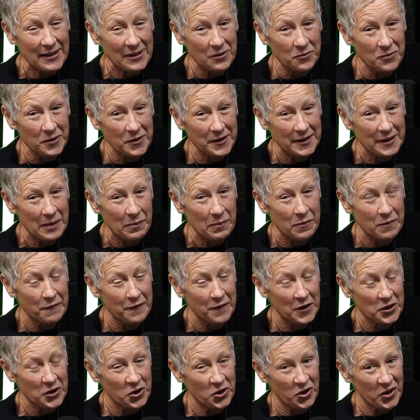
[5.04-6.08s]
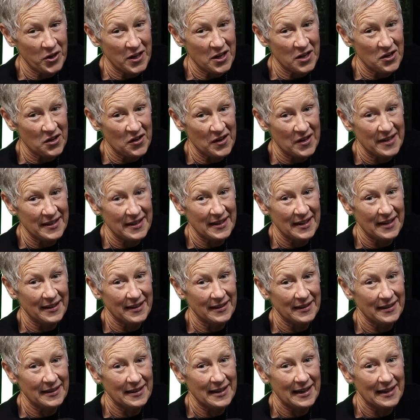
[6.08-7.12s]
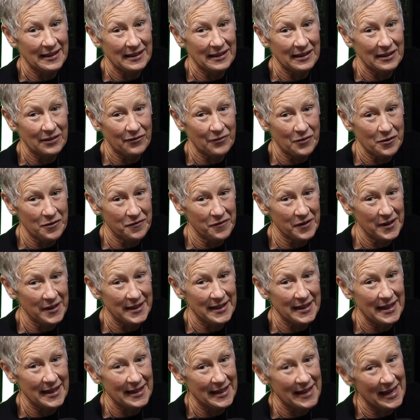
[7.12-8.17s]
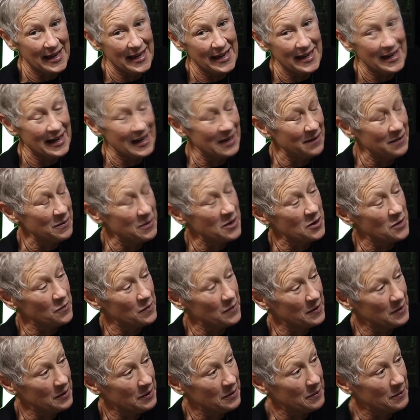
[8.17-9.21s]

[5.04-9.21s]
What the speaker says: a real estate professional here in Dallas, Texas for over a decade, and I'm here with